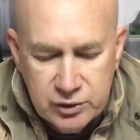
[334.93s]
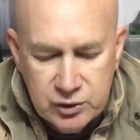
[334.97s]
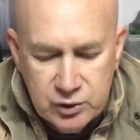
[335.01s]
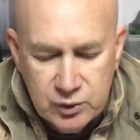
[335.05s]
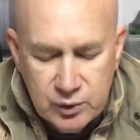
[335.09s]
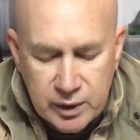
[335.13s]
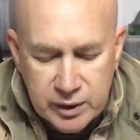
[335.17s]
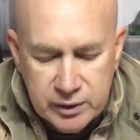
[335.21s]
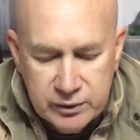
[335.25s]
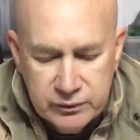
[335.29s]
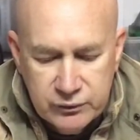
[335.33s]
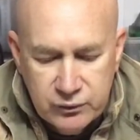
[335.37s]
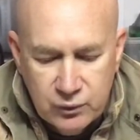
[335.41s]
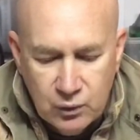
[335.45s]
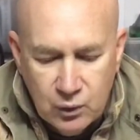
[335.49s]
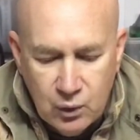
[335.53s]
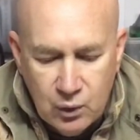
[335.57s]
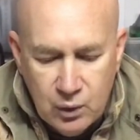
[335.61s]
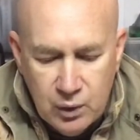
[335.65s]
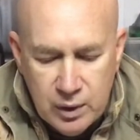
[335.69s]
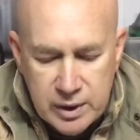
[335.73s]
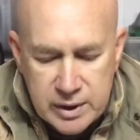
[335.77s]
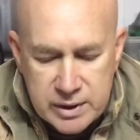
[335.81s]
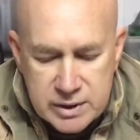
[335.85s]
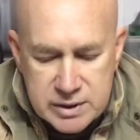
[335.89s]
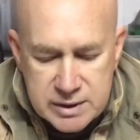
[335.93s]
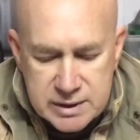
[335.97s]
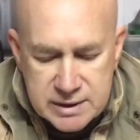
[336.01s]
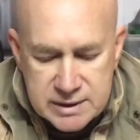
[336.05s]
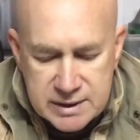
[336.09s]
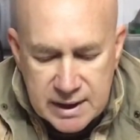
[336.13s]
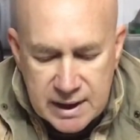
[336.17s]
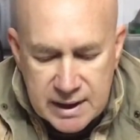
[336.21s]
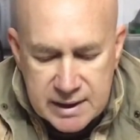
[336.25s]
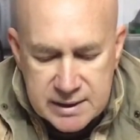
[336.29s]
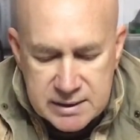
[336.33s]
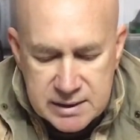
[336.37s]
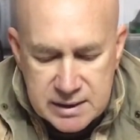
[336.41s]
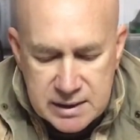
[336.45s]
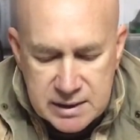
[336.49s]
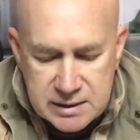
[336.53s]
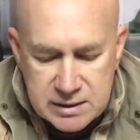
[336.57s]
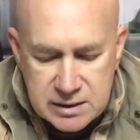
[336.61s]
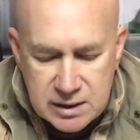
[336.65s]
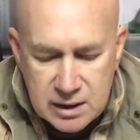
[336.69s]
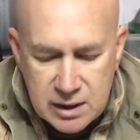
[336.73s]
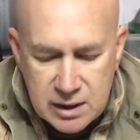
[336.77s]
284, just as is.